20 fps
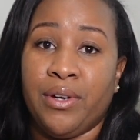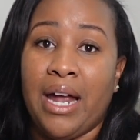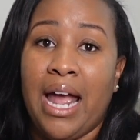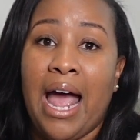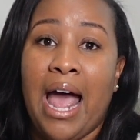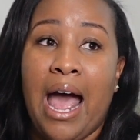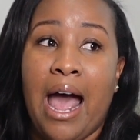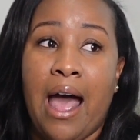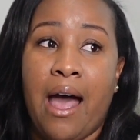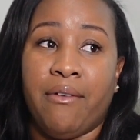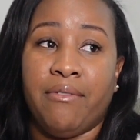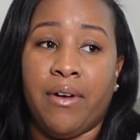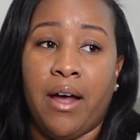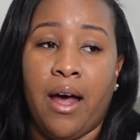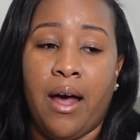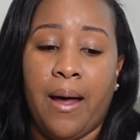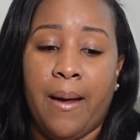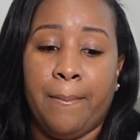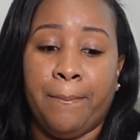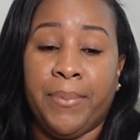to have
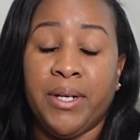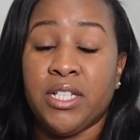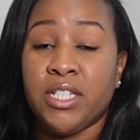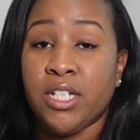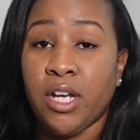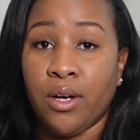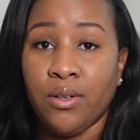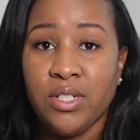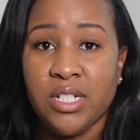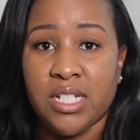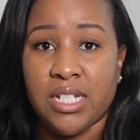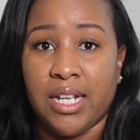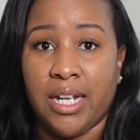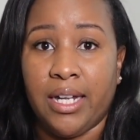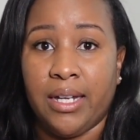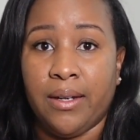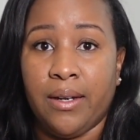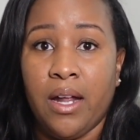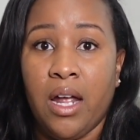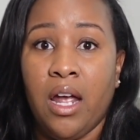
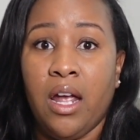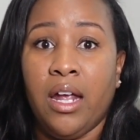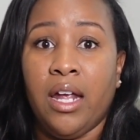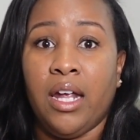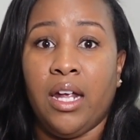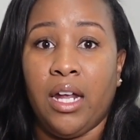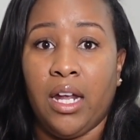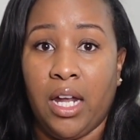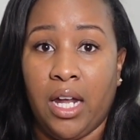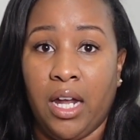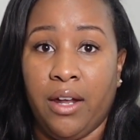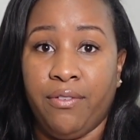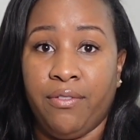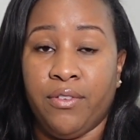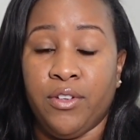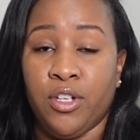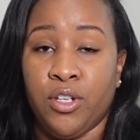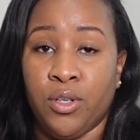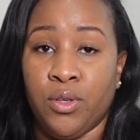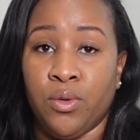Pitocin
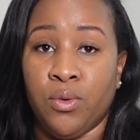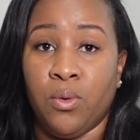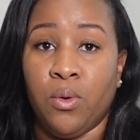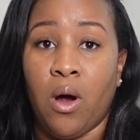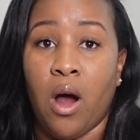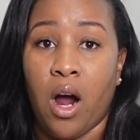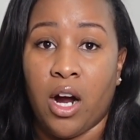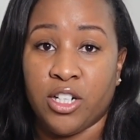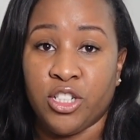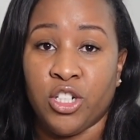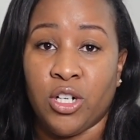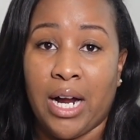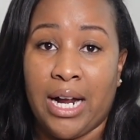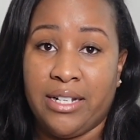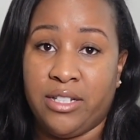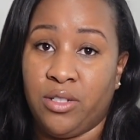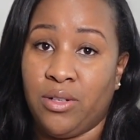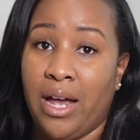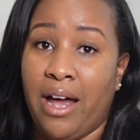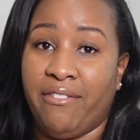if you are
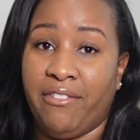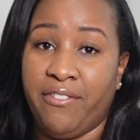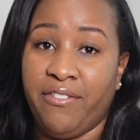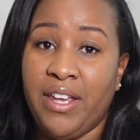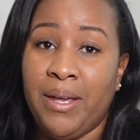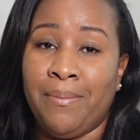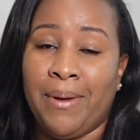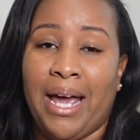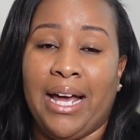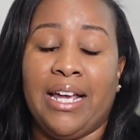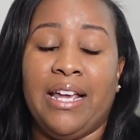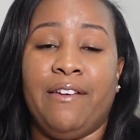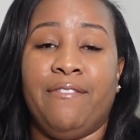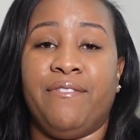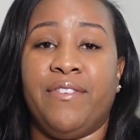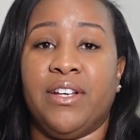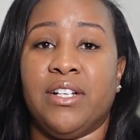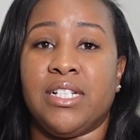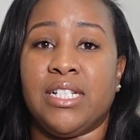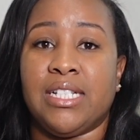trying to have a VBAC. He
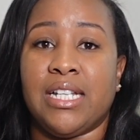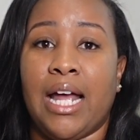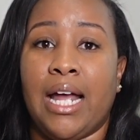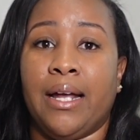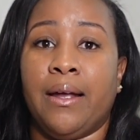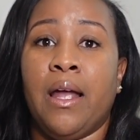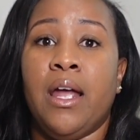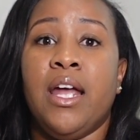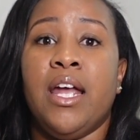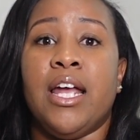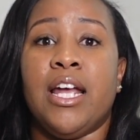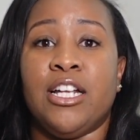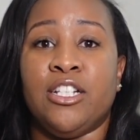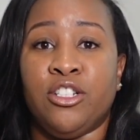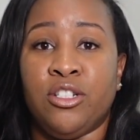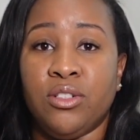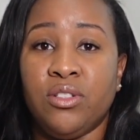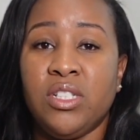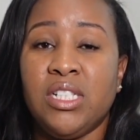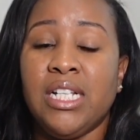feels like
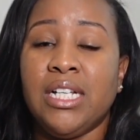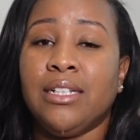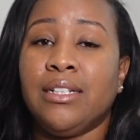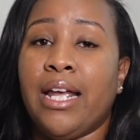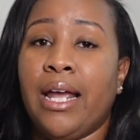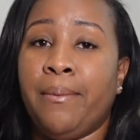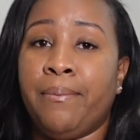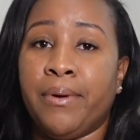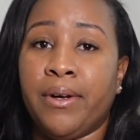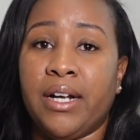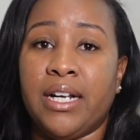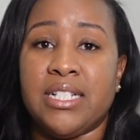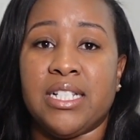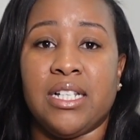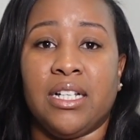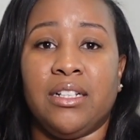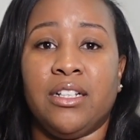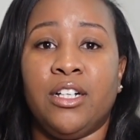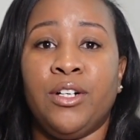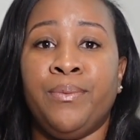inducing labor is
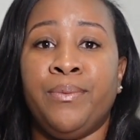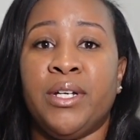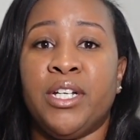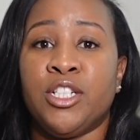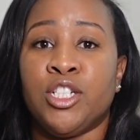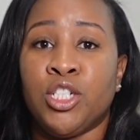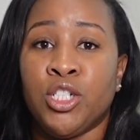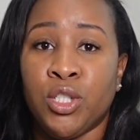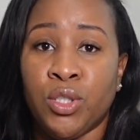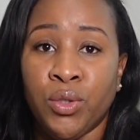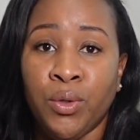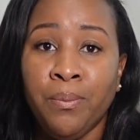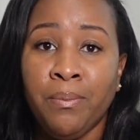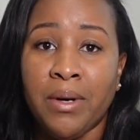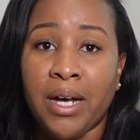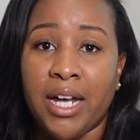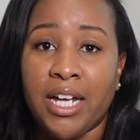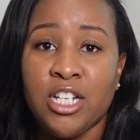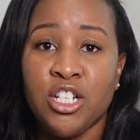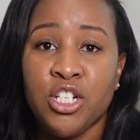a little bit too
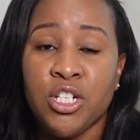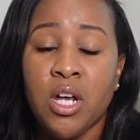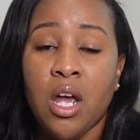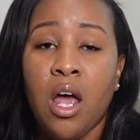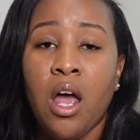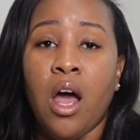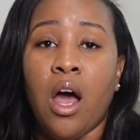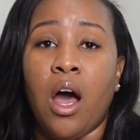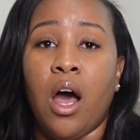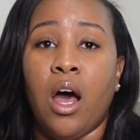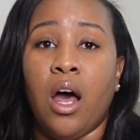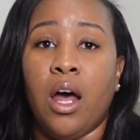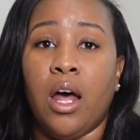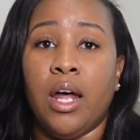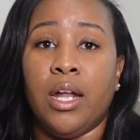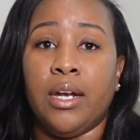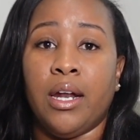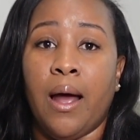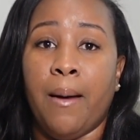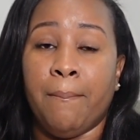much
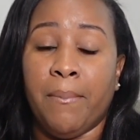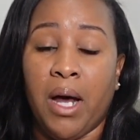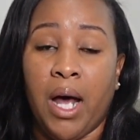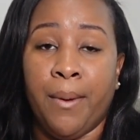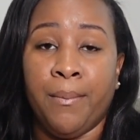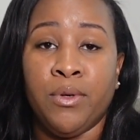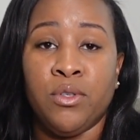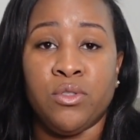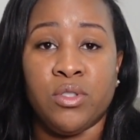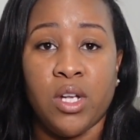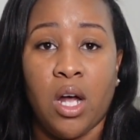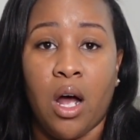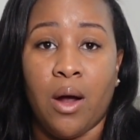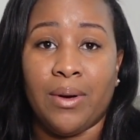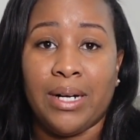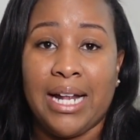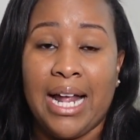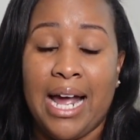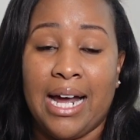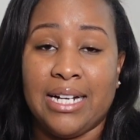on a mom who's
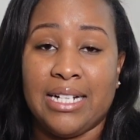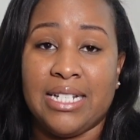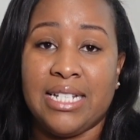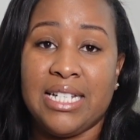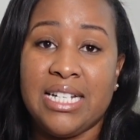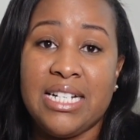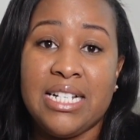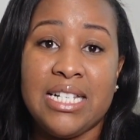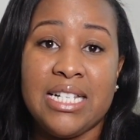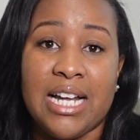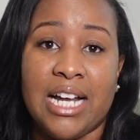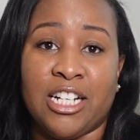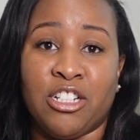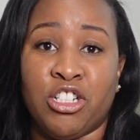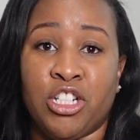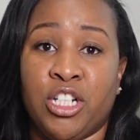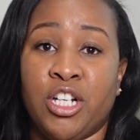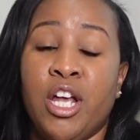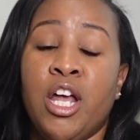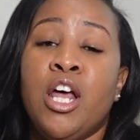already had a
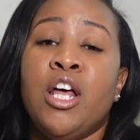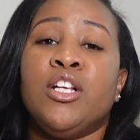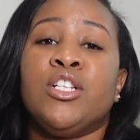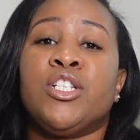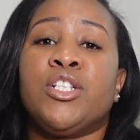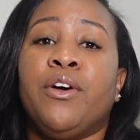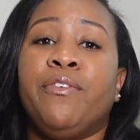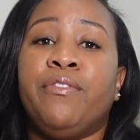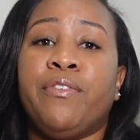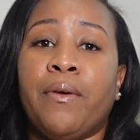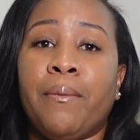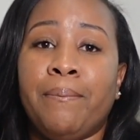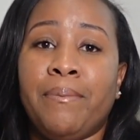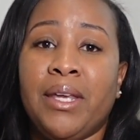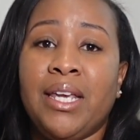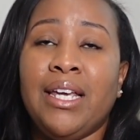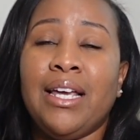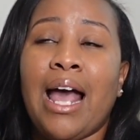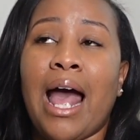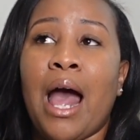C-section. So for
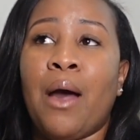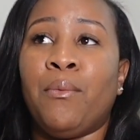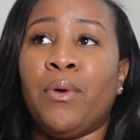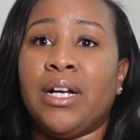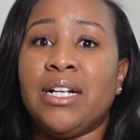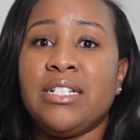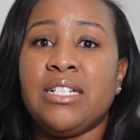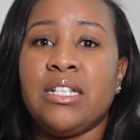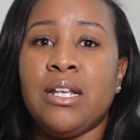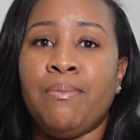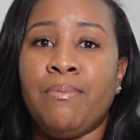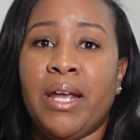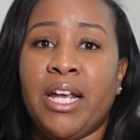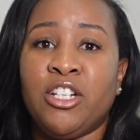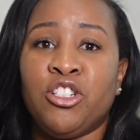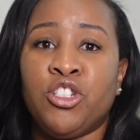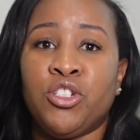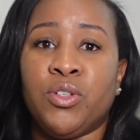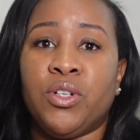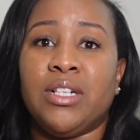me, I wanted to make
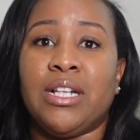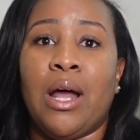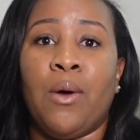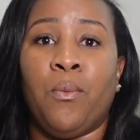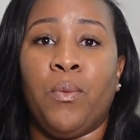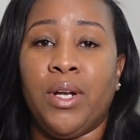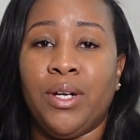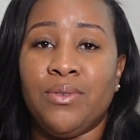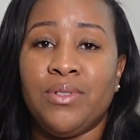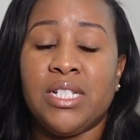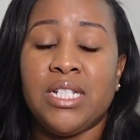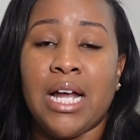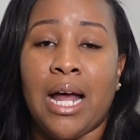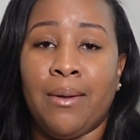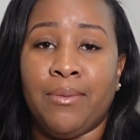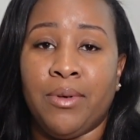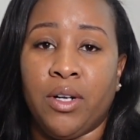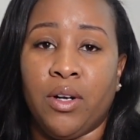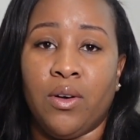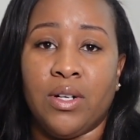sure that when it was
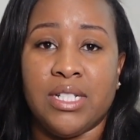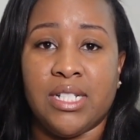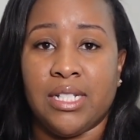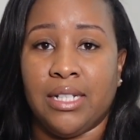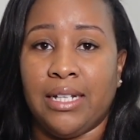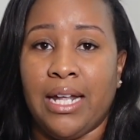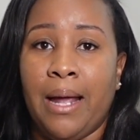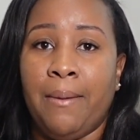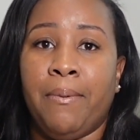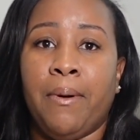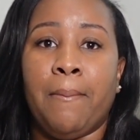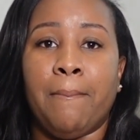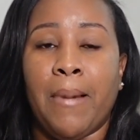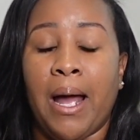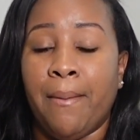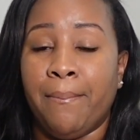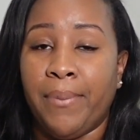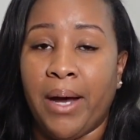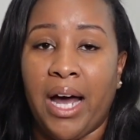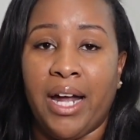time to go into labor,
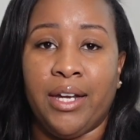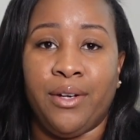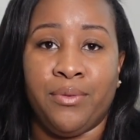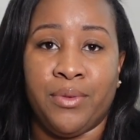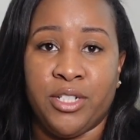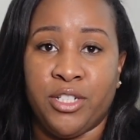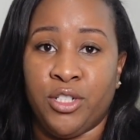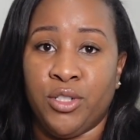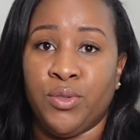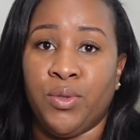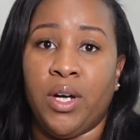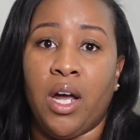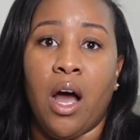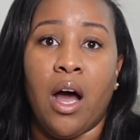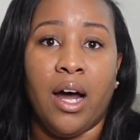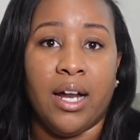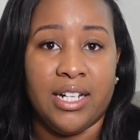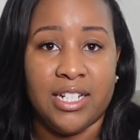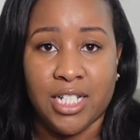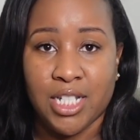my body would do it
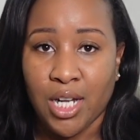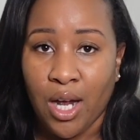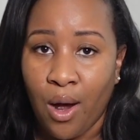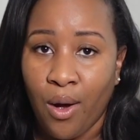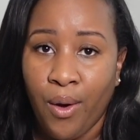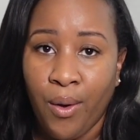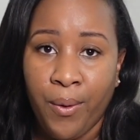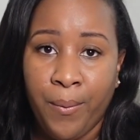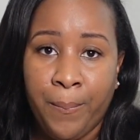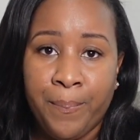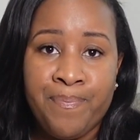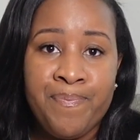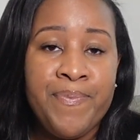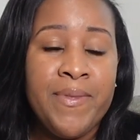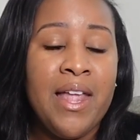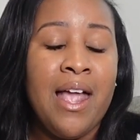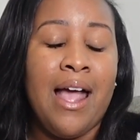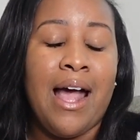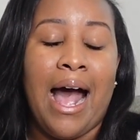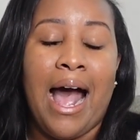on its own.
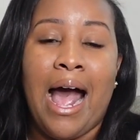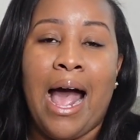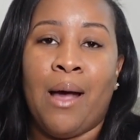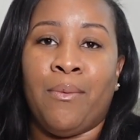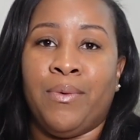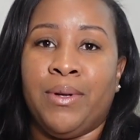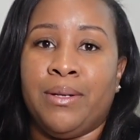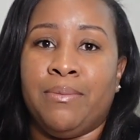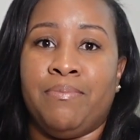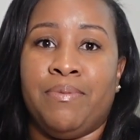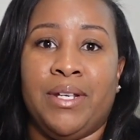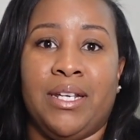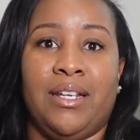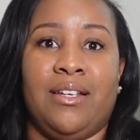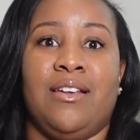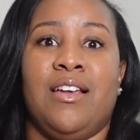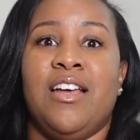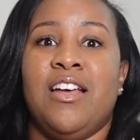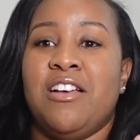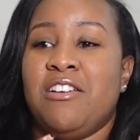I would be